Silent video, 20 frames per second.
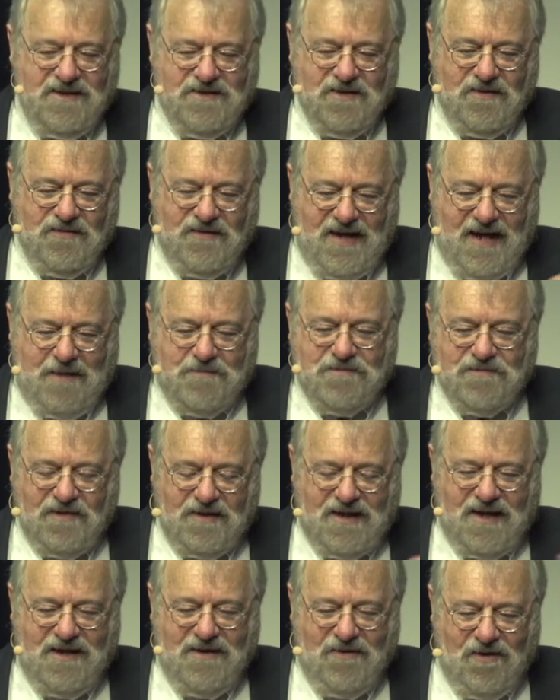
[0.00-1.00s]
sort of
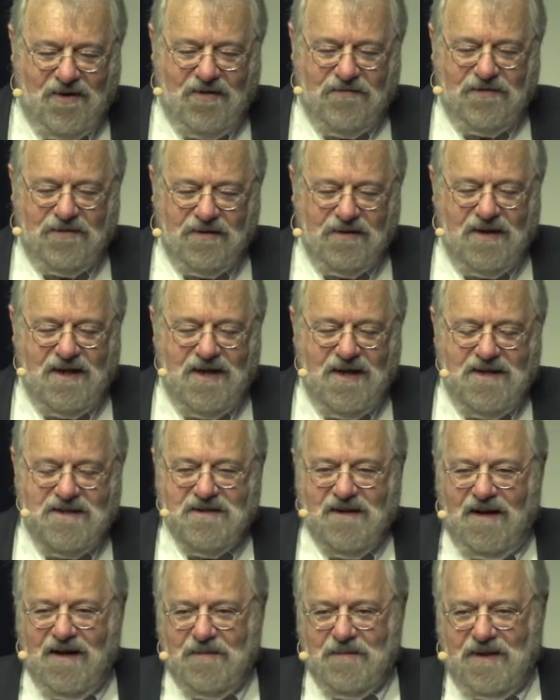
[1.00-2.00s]
capturing that awful
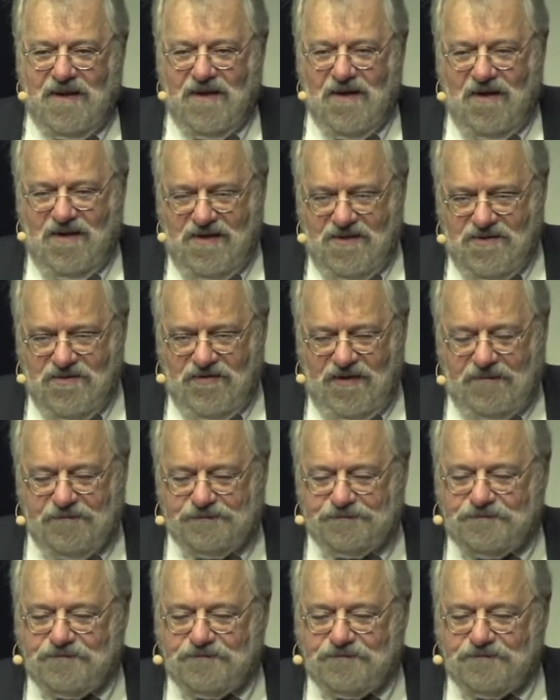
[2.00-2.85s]
time in our history.